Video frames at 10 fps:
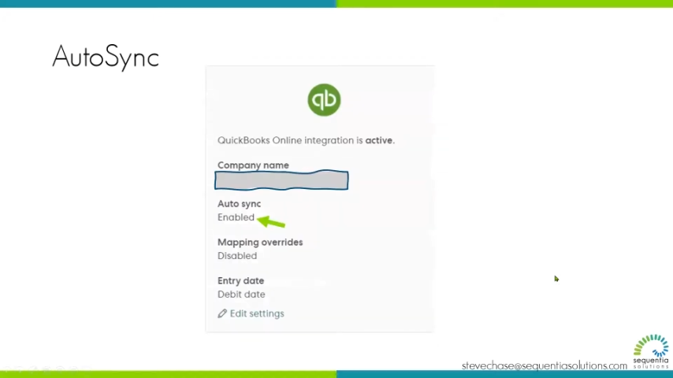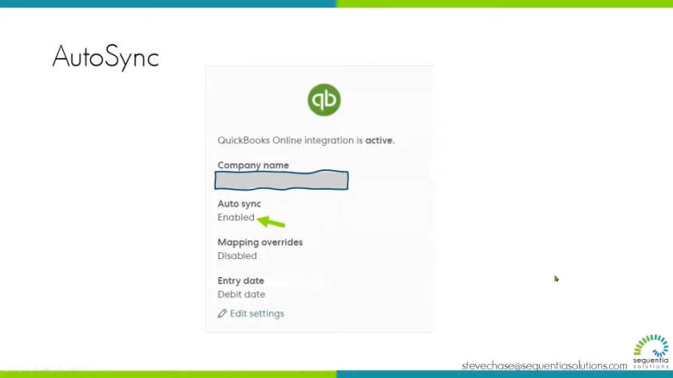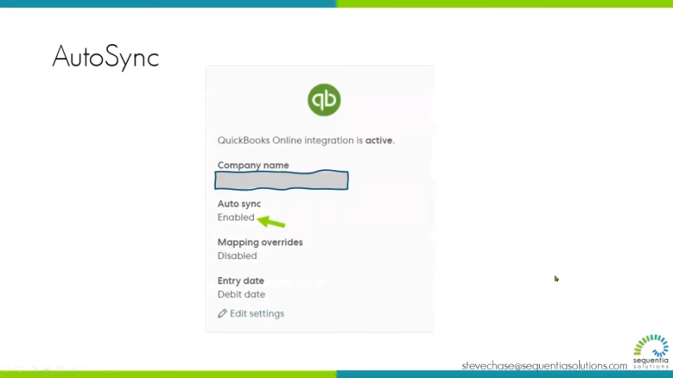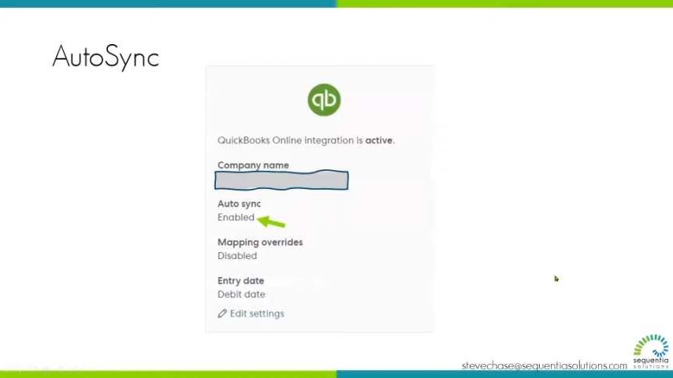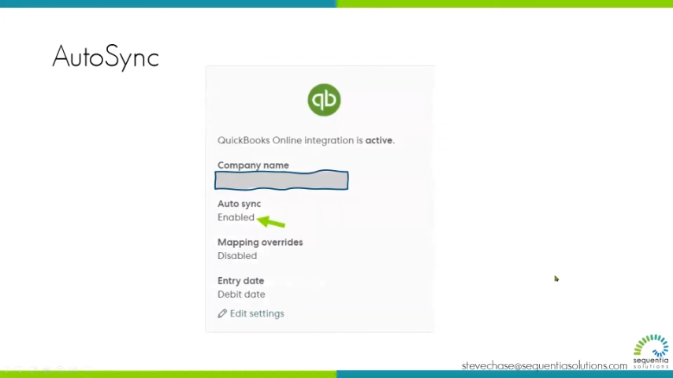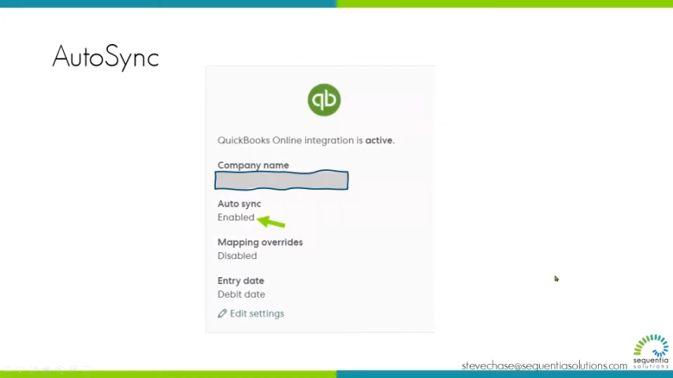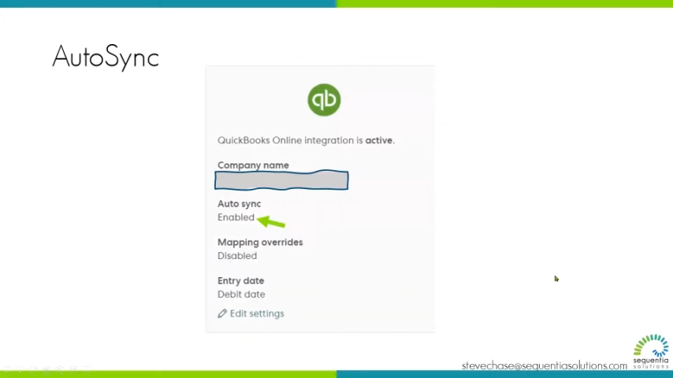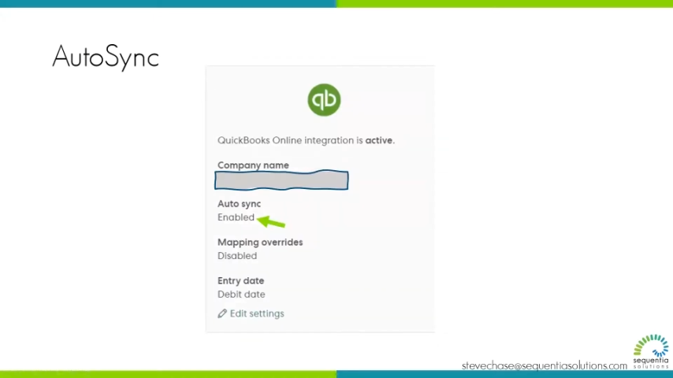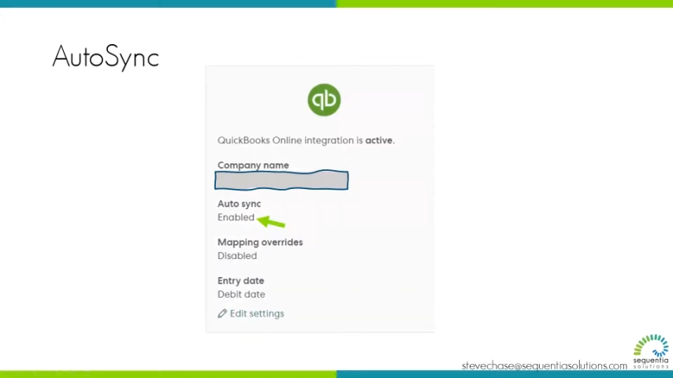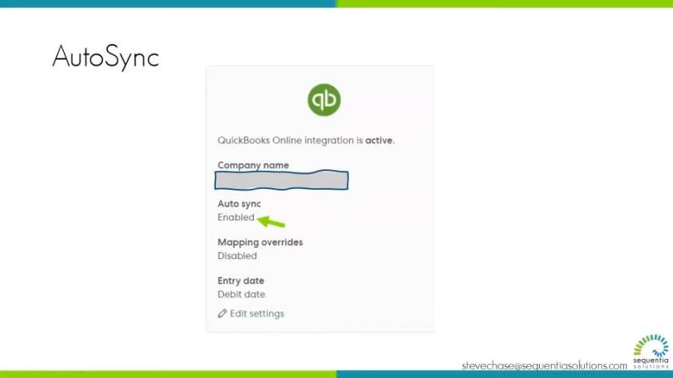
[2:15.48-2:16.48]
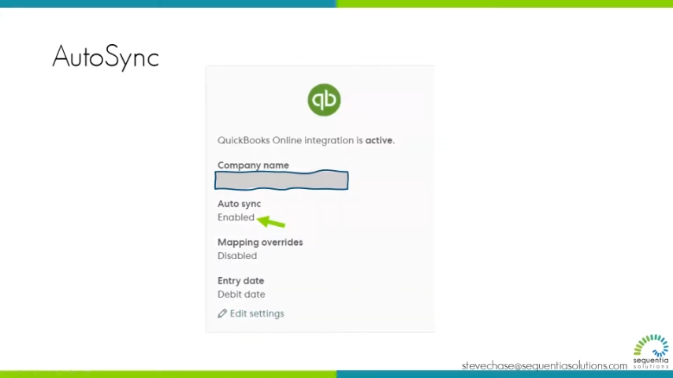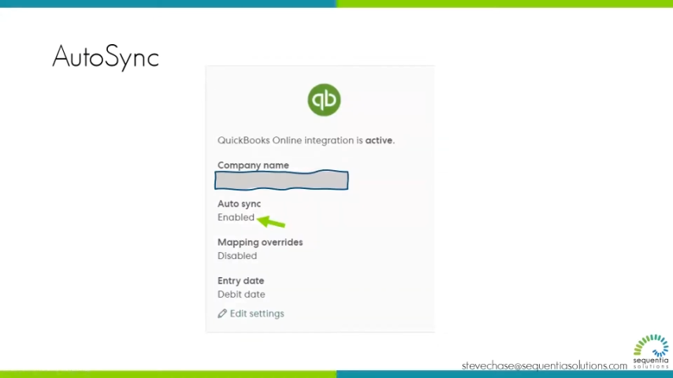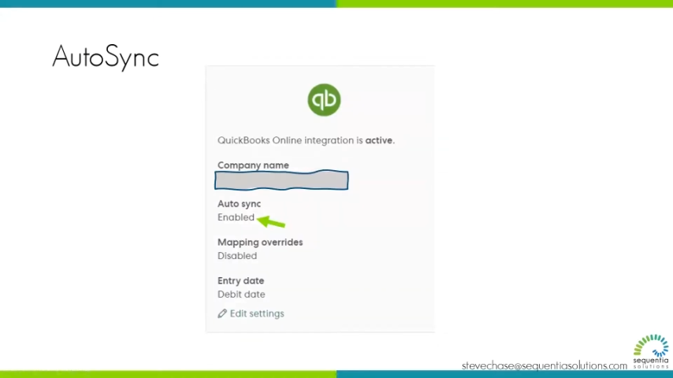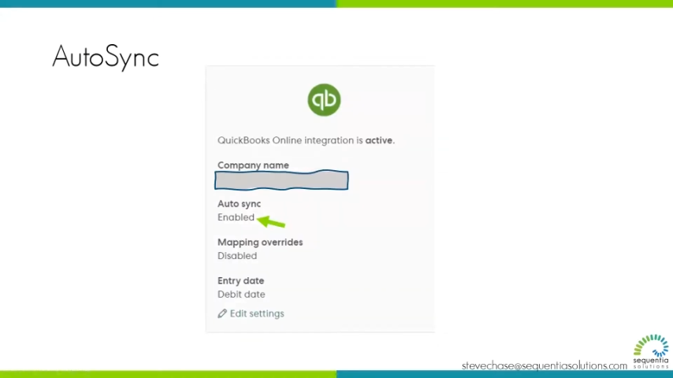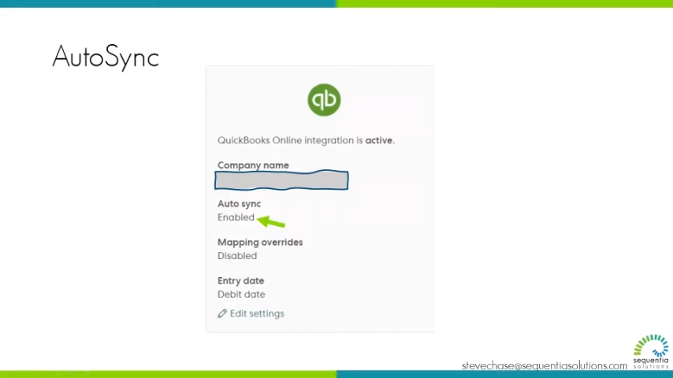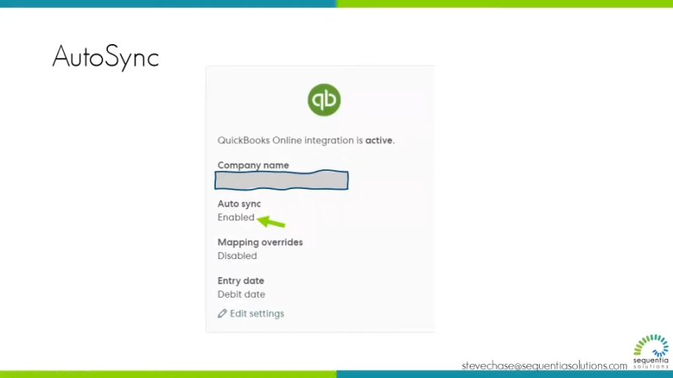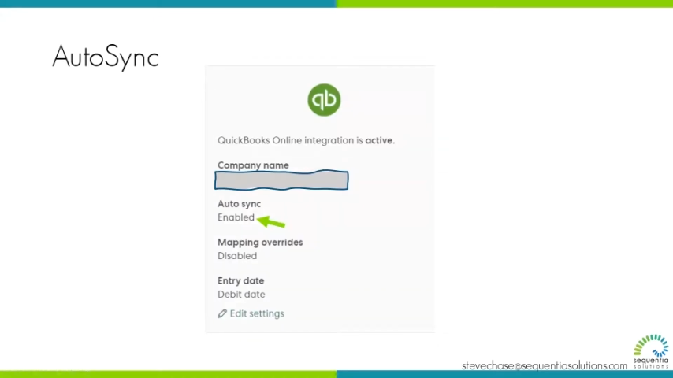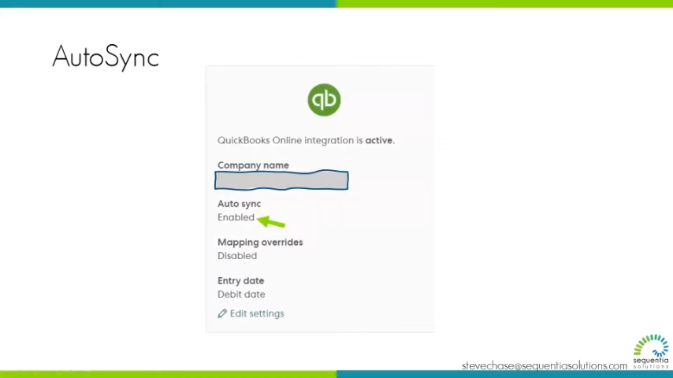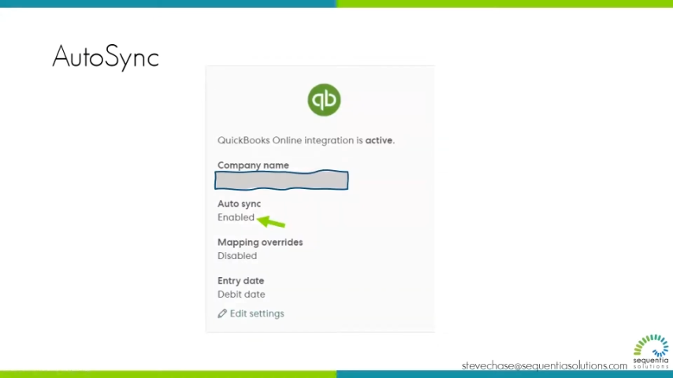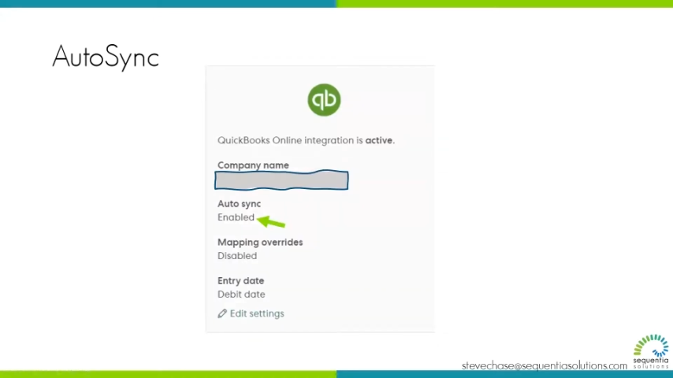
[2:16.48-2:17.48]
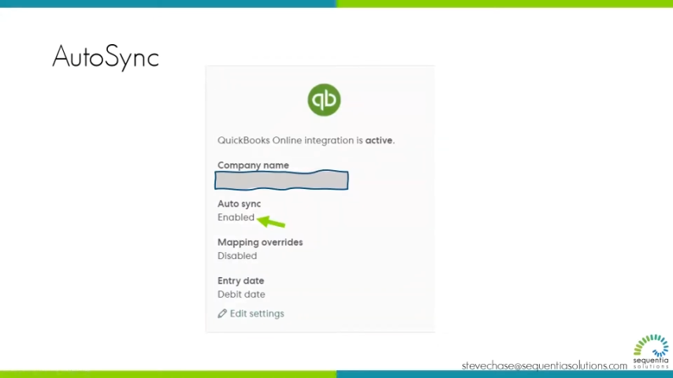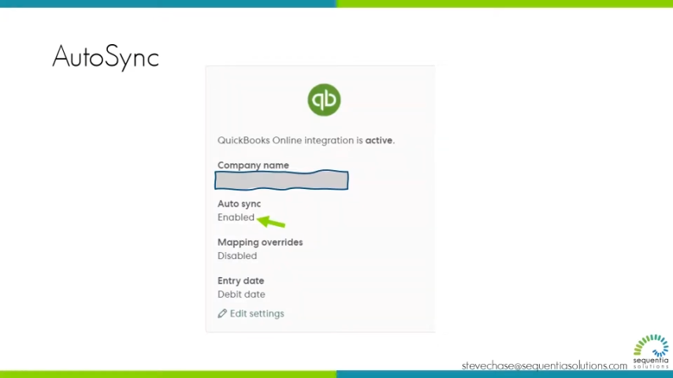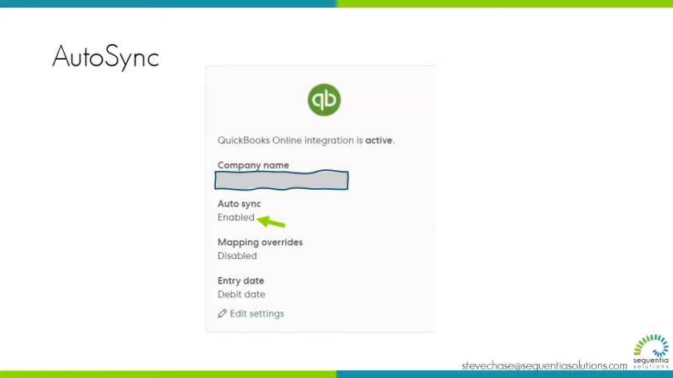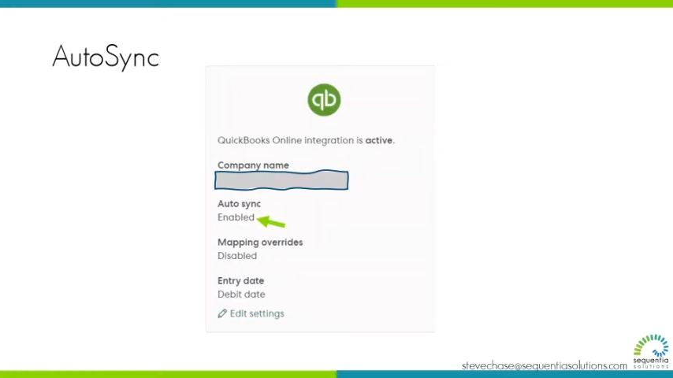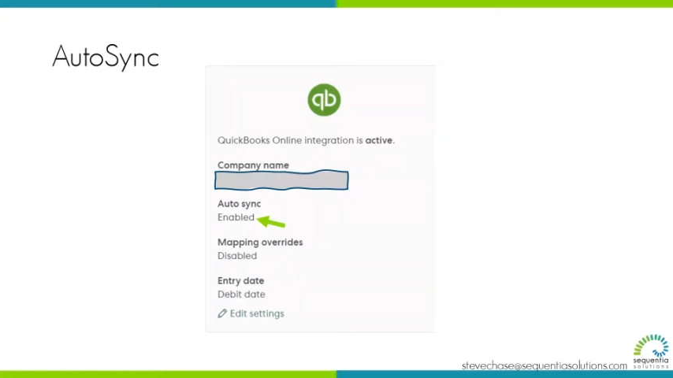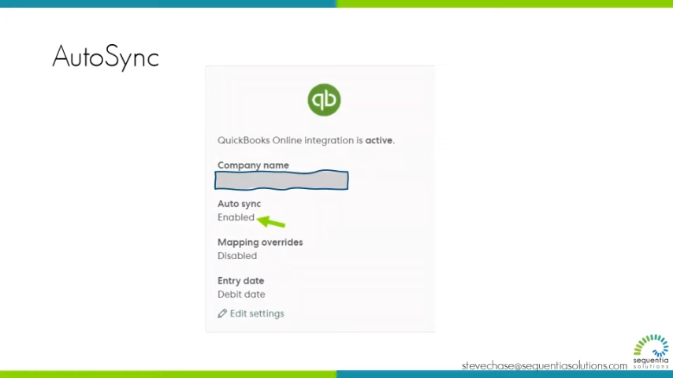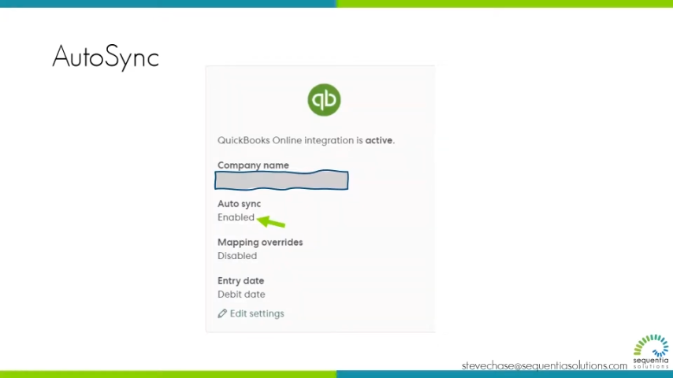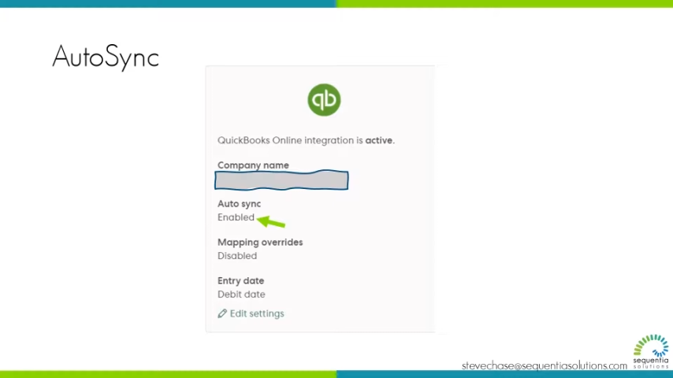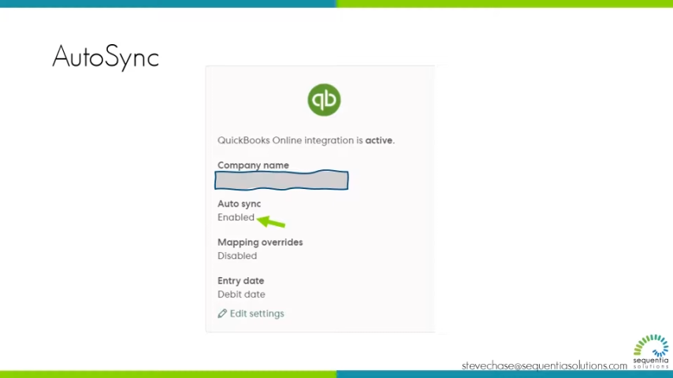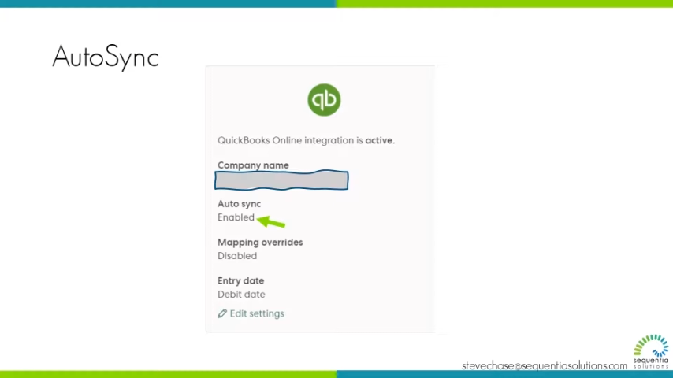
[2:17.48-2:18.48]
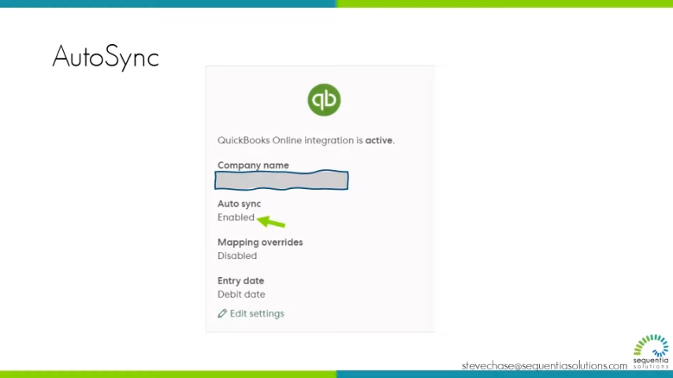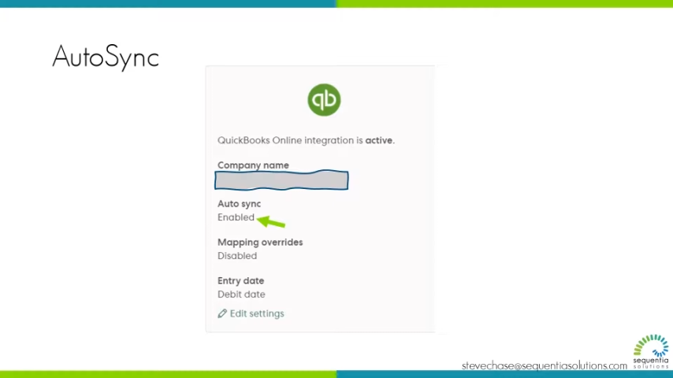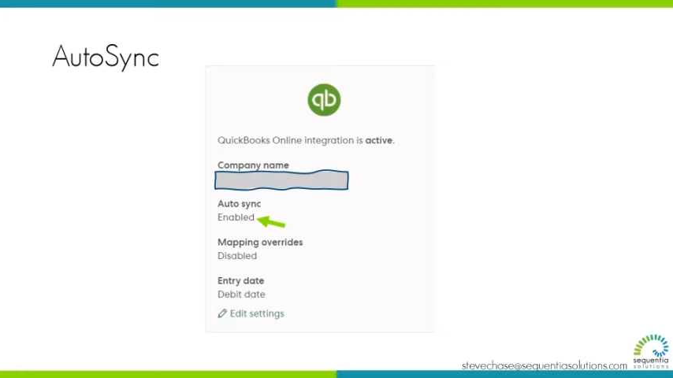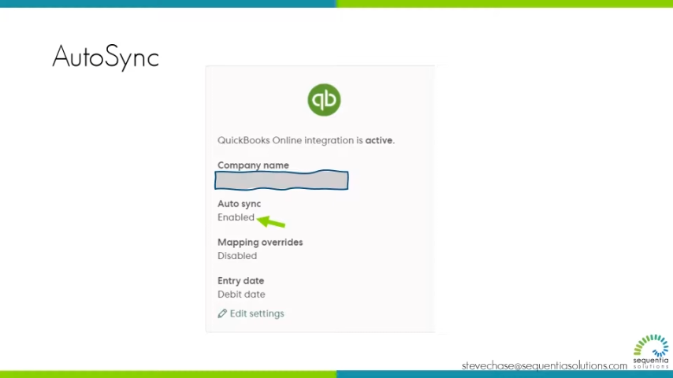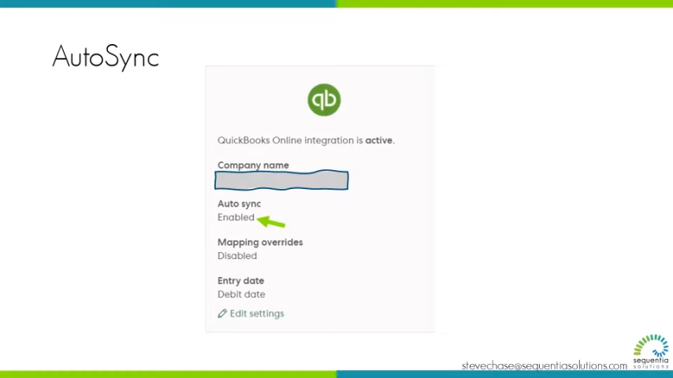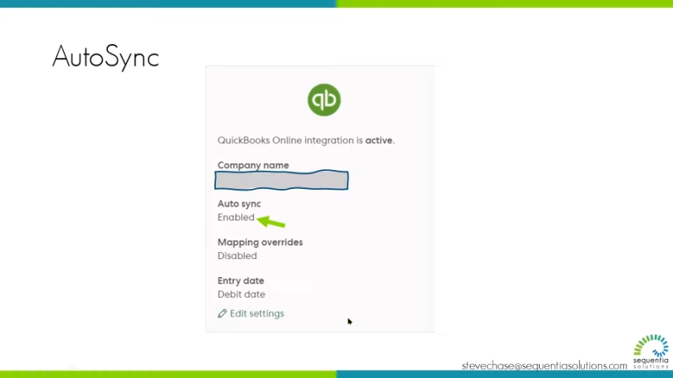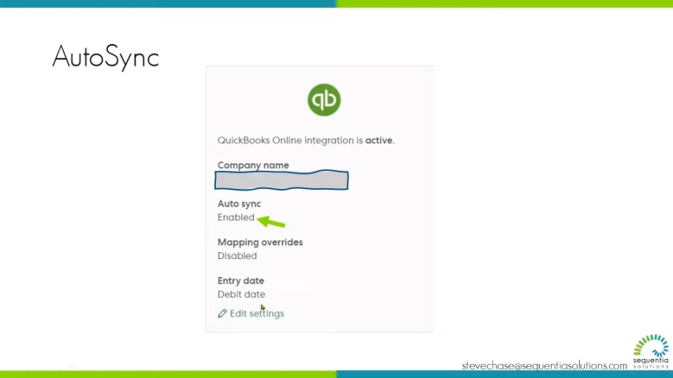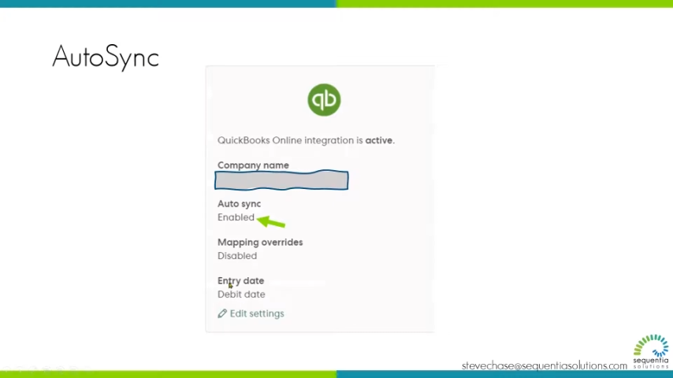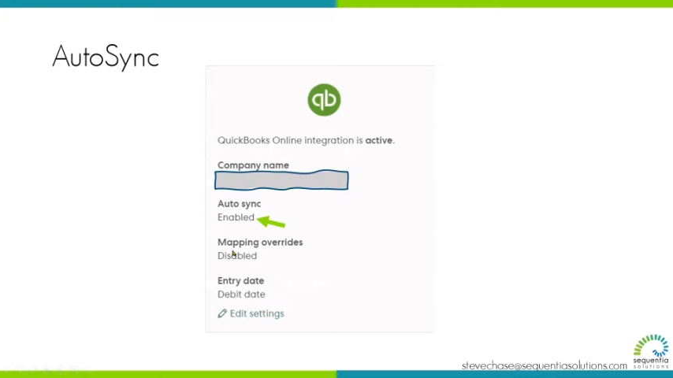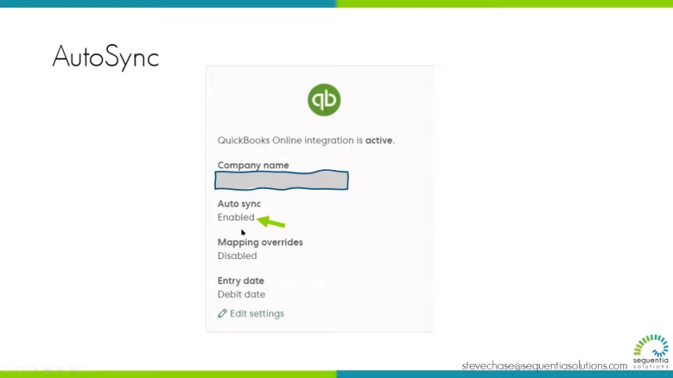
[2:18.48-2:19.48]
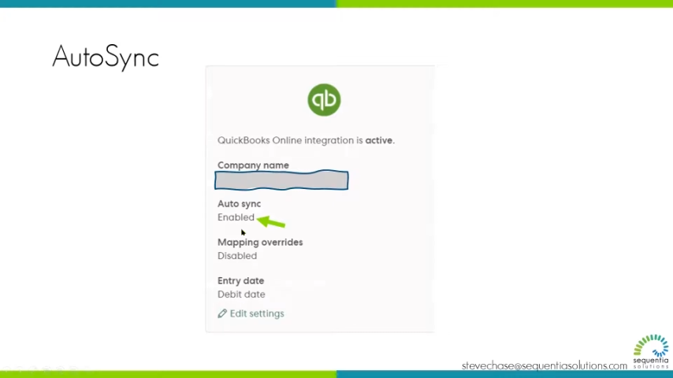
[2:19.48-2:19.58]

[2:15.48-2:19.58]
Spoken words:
[unreadable: no face in view]